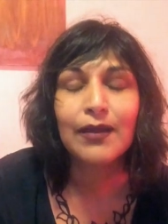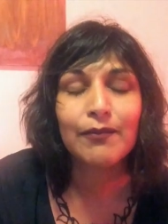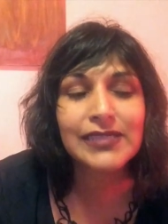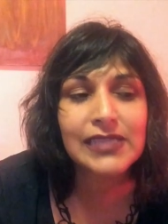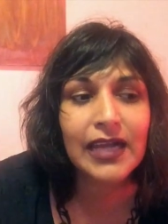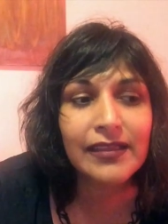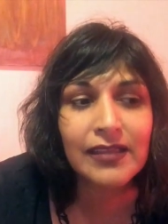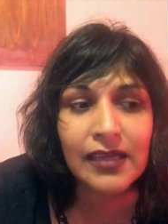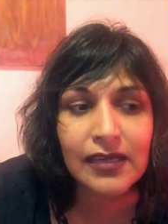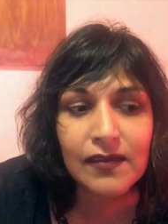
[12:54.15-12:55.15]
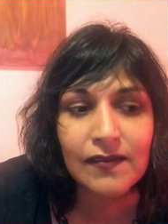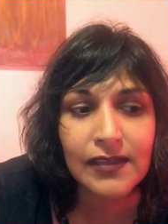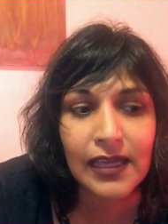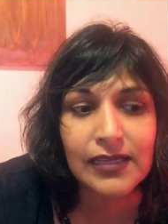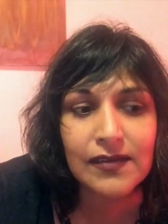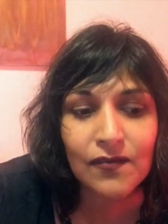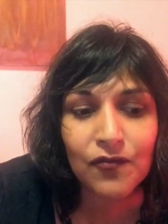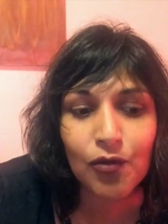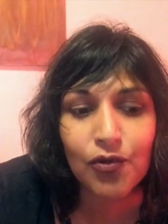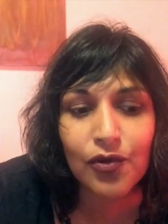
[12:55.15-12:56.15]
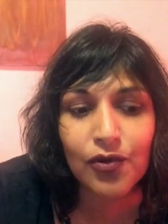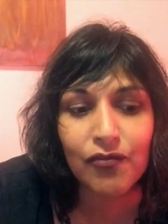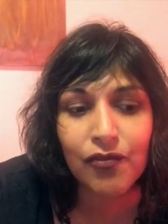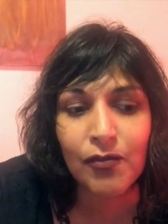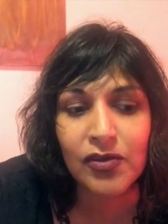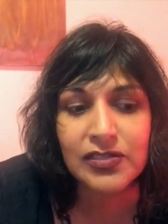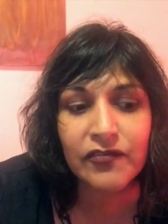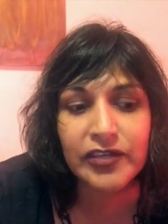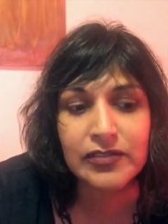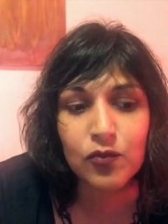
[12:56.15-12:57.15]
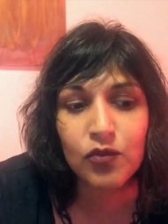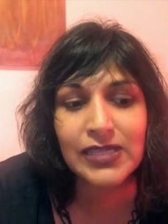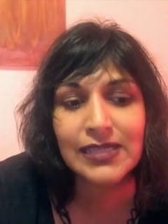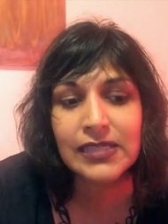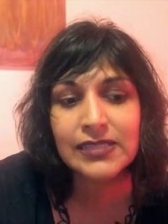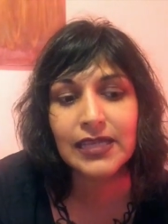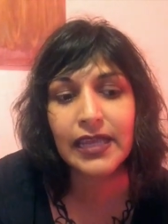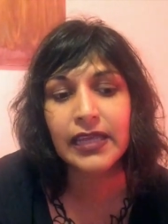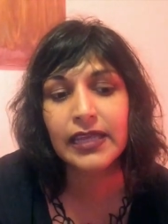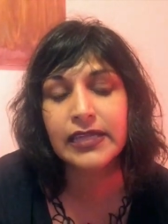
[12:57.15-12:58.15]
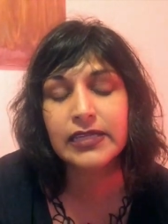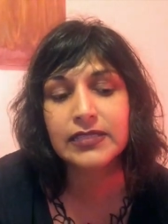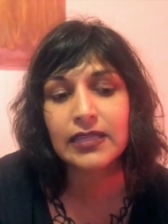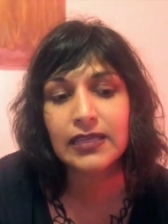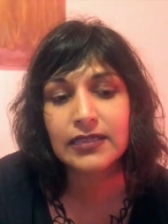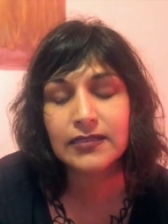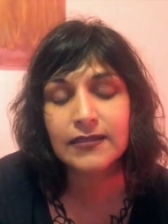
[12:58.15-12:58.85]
But I think that for for most of us, what it is saying is that